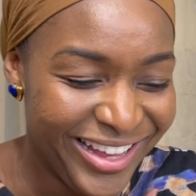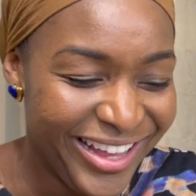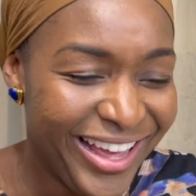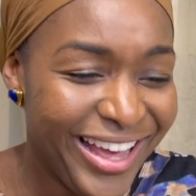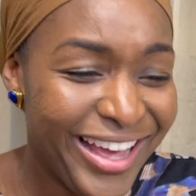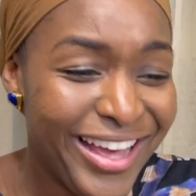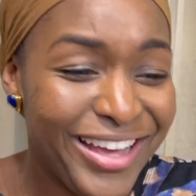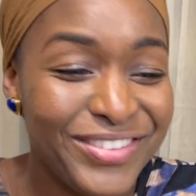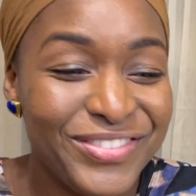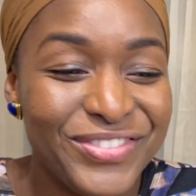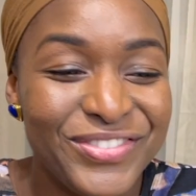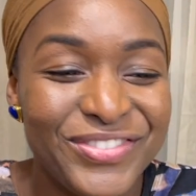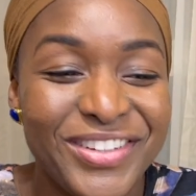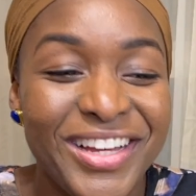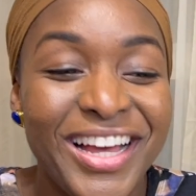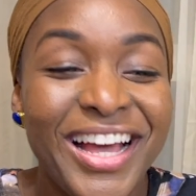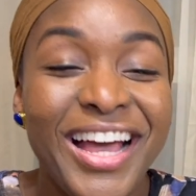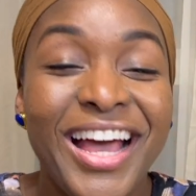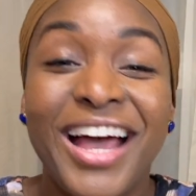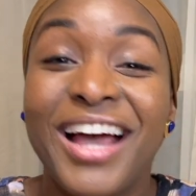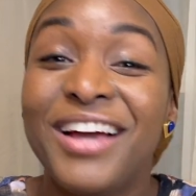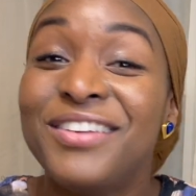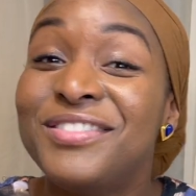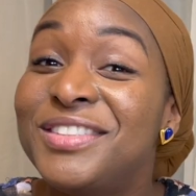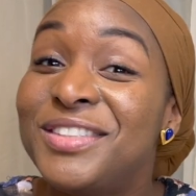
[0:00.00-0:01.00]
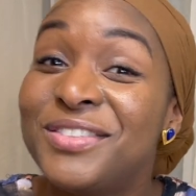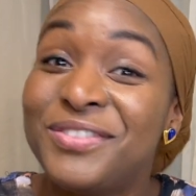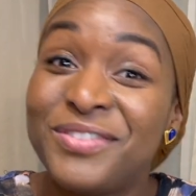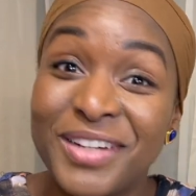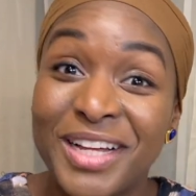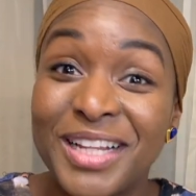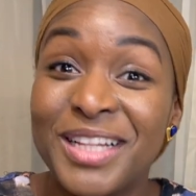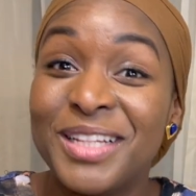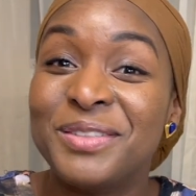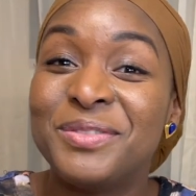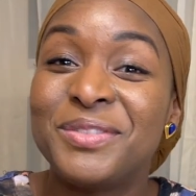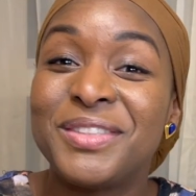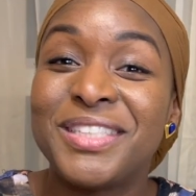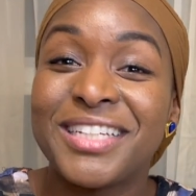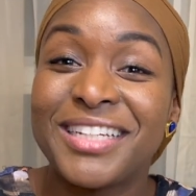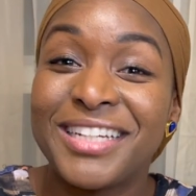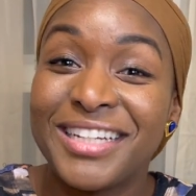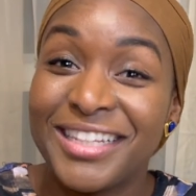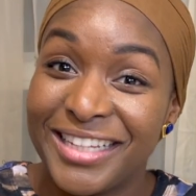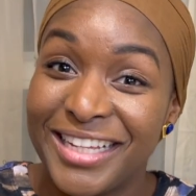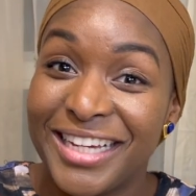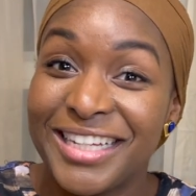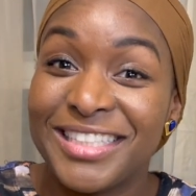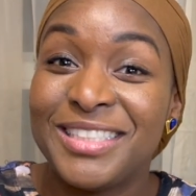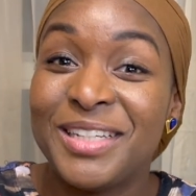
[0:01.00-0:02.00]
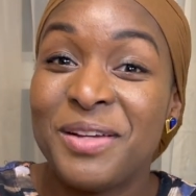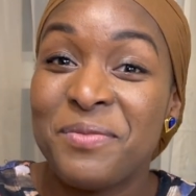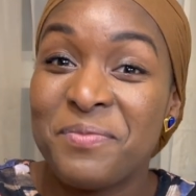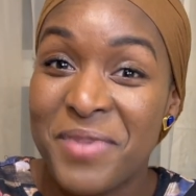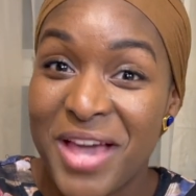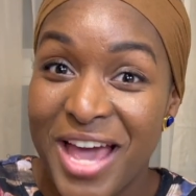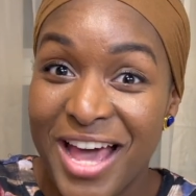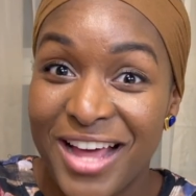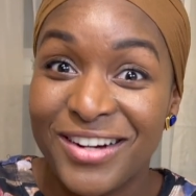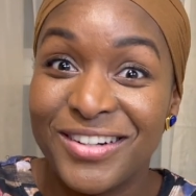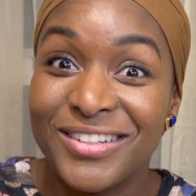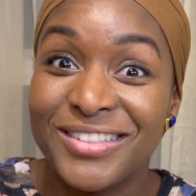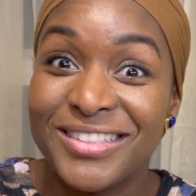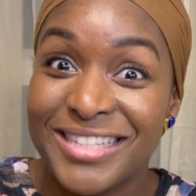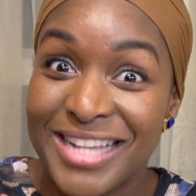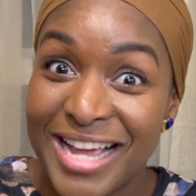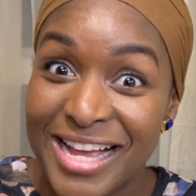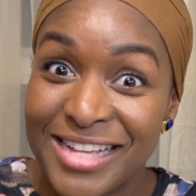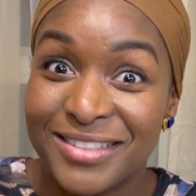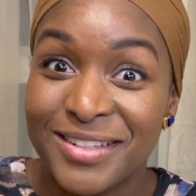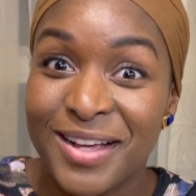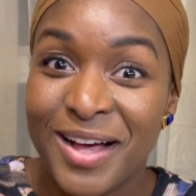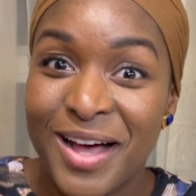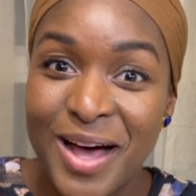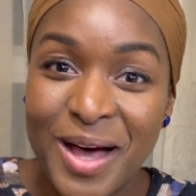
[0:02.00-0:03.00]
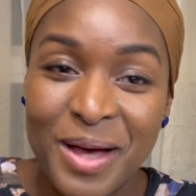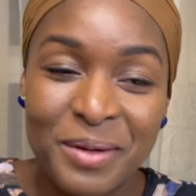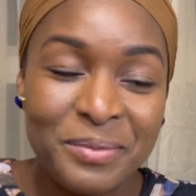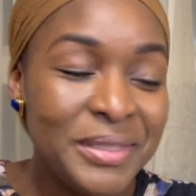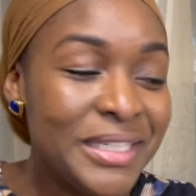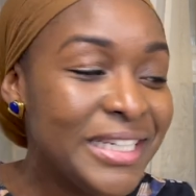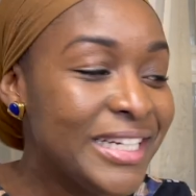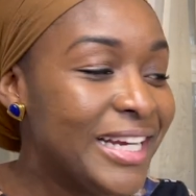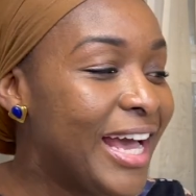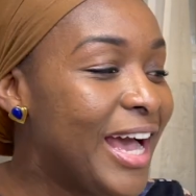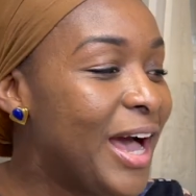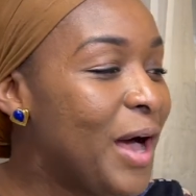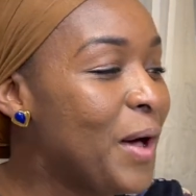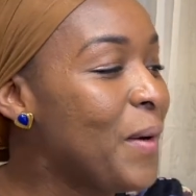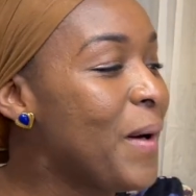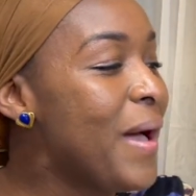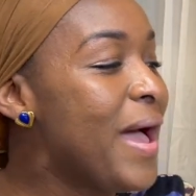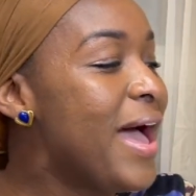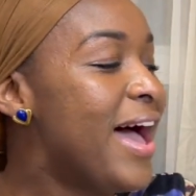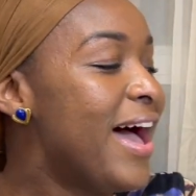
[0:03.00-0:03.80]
I've developed collecting patterns as a hobby now.